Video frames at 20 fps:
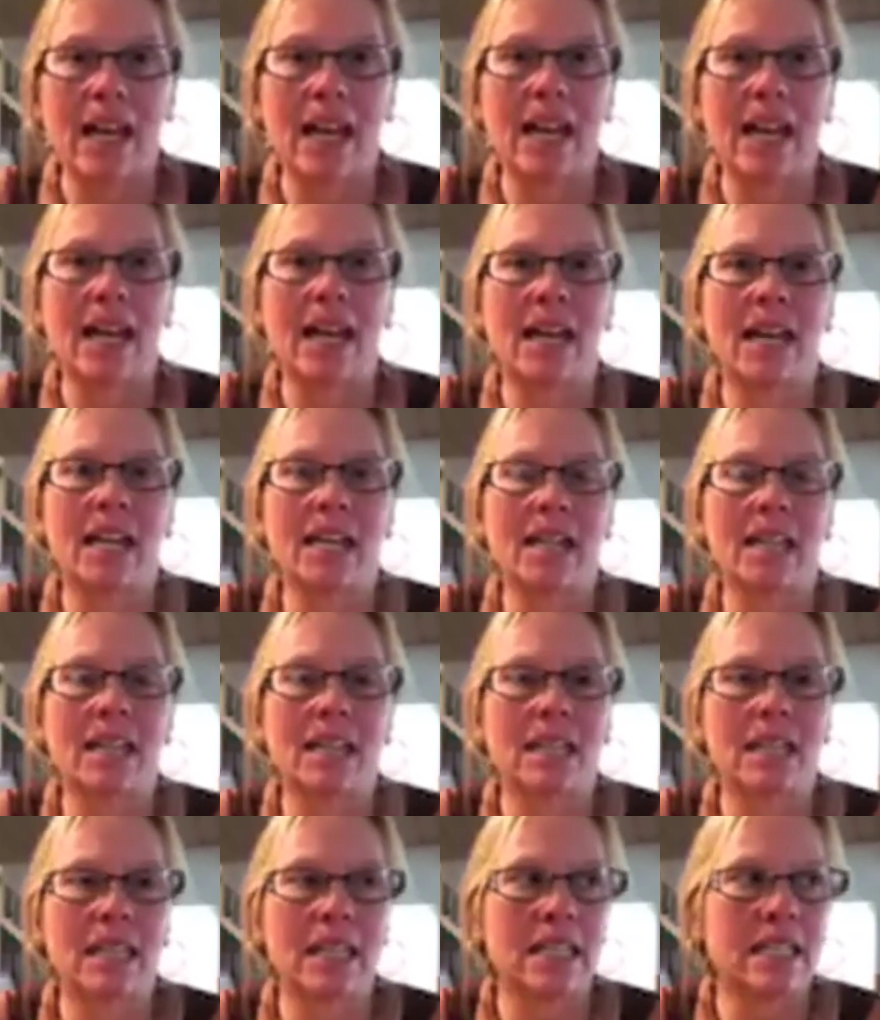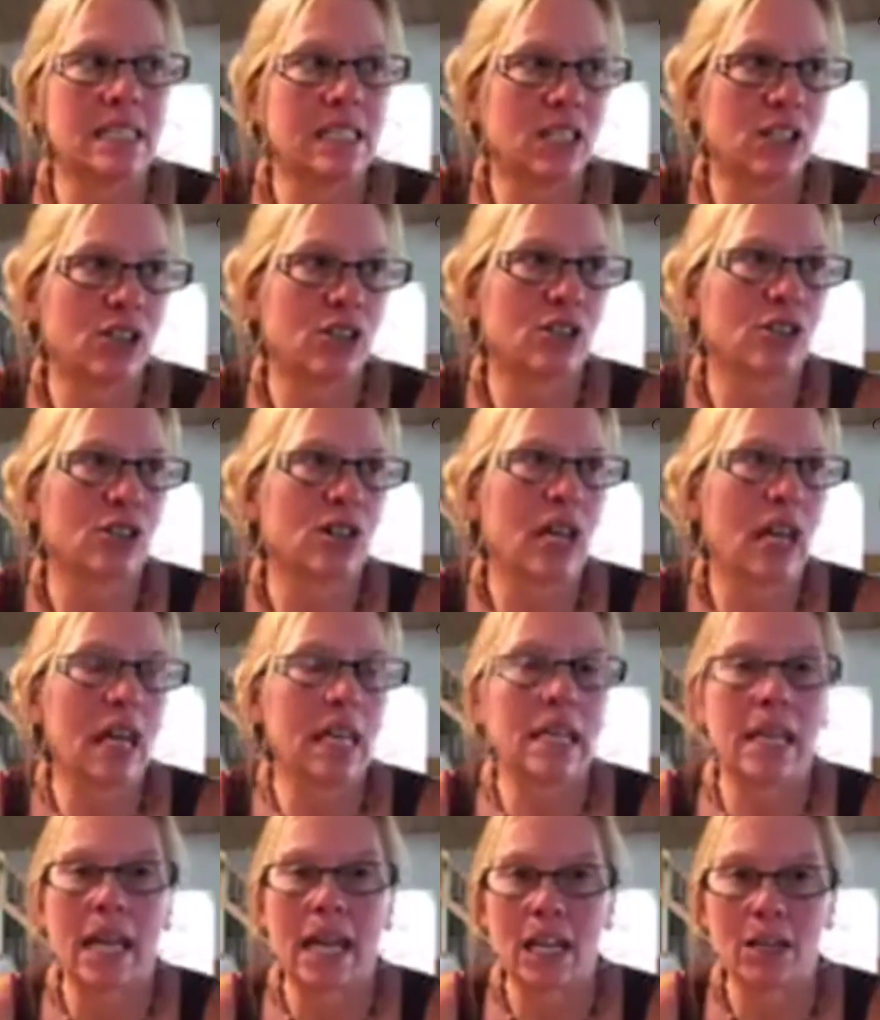and the deer
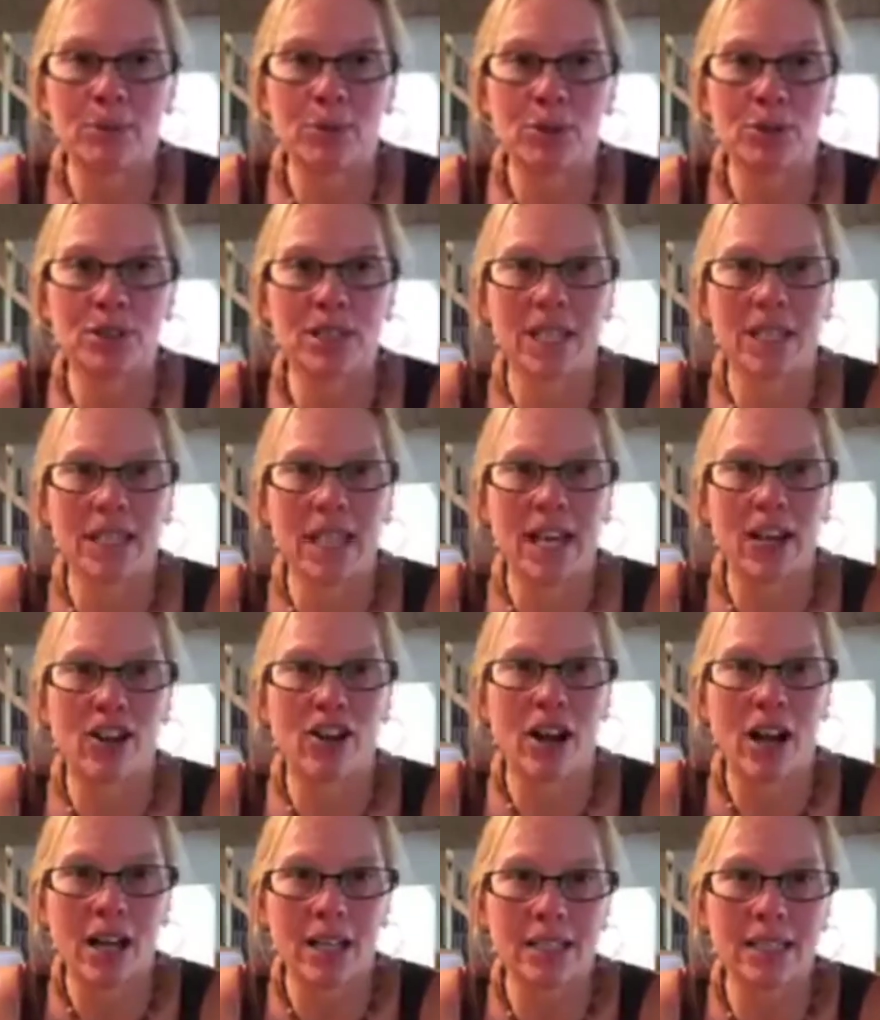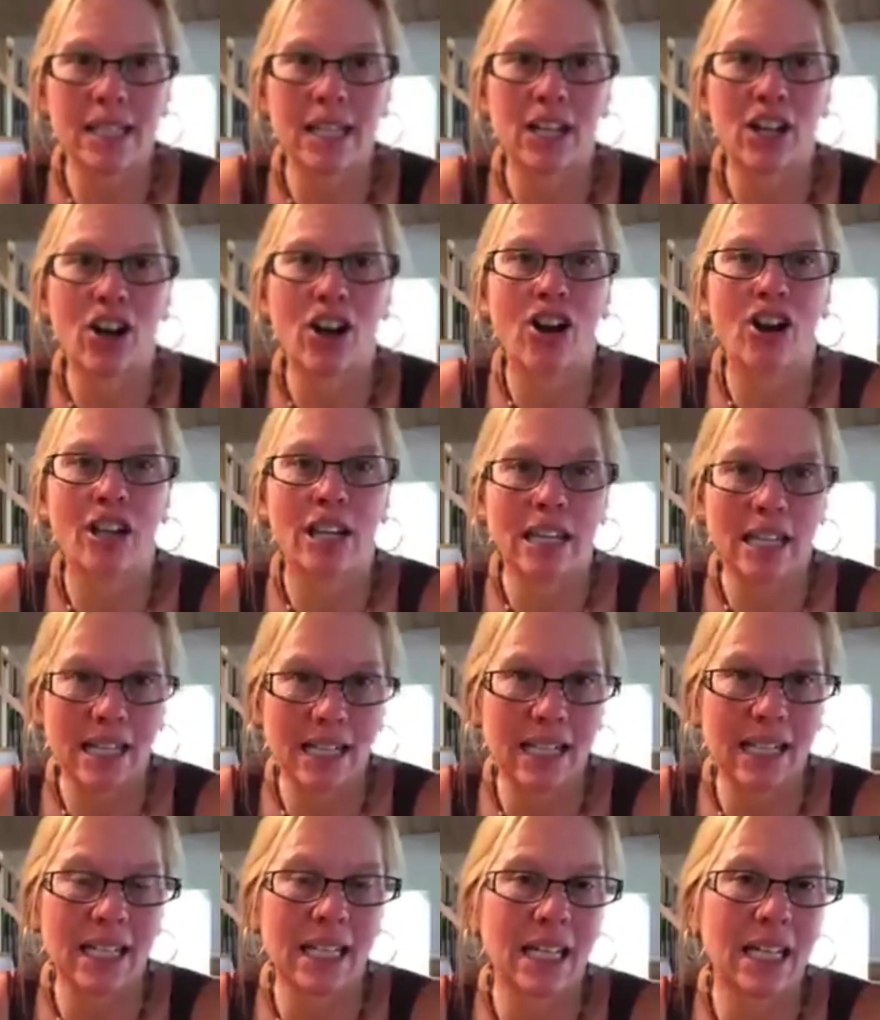and the animals that they are hunting are
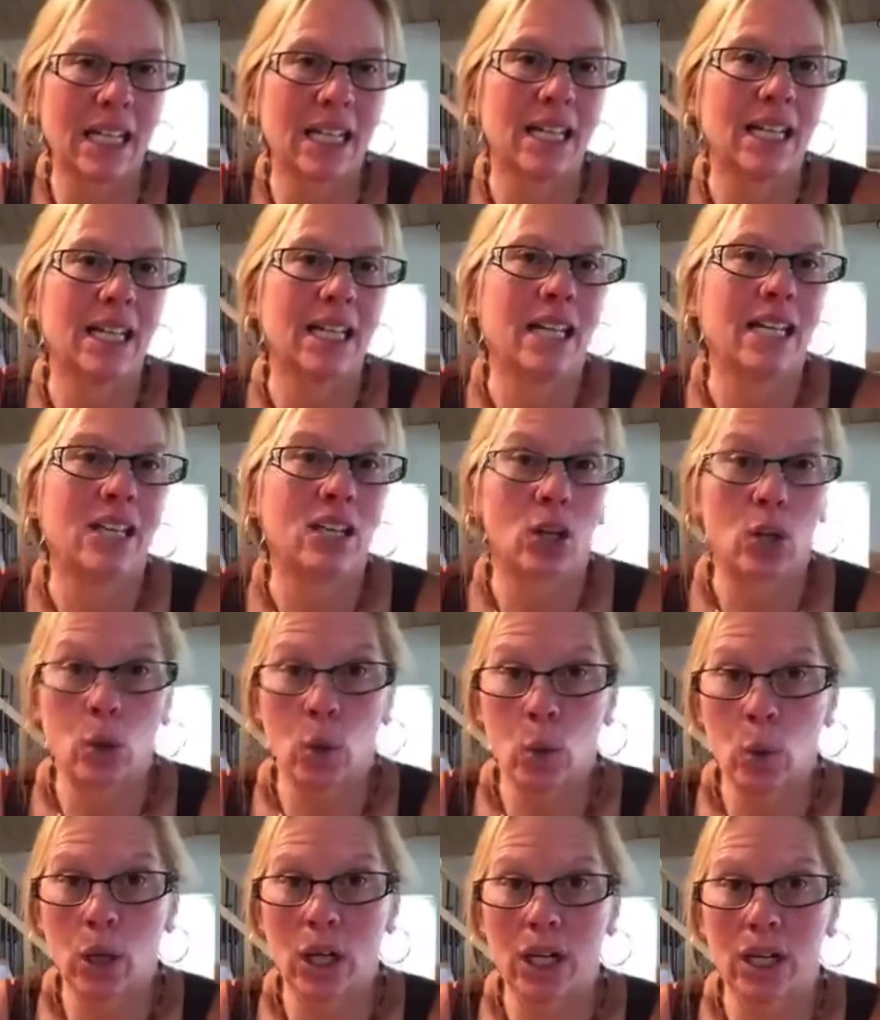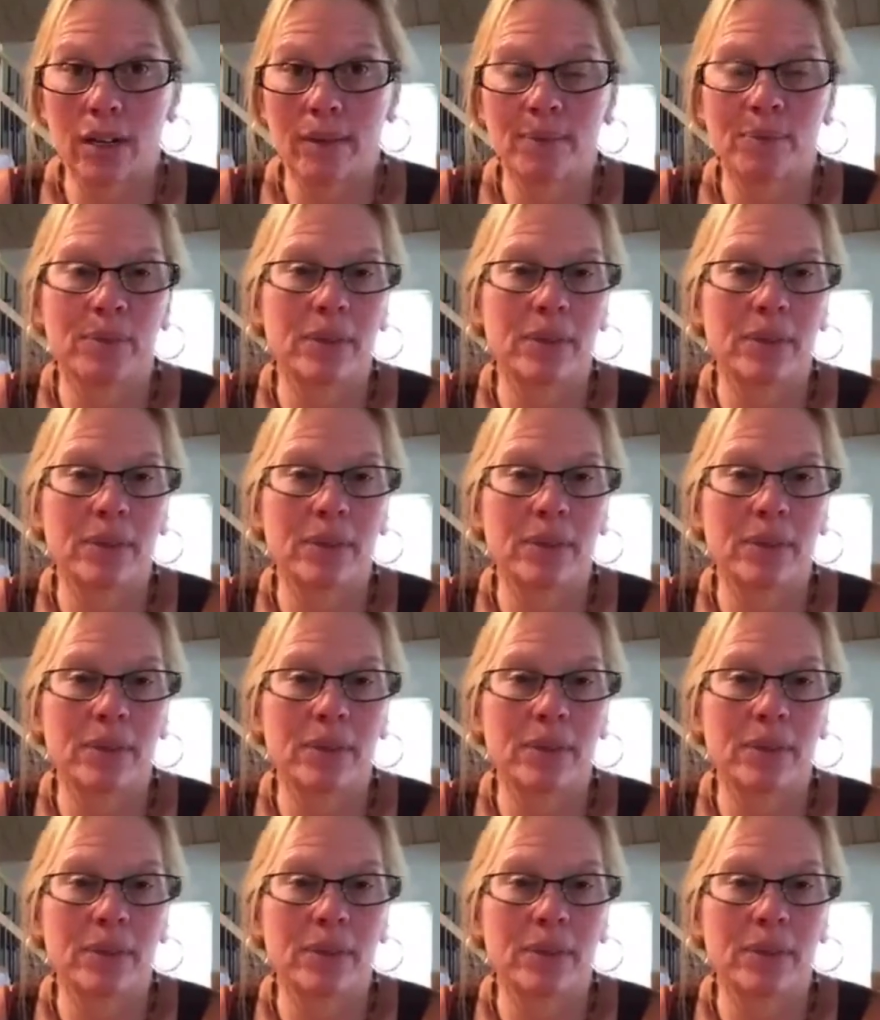eating the corn.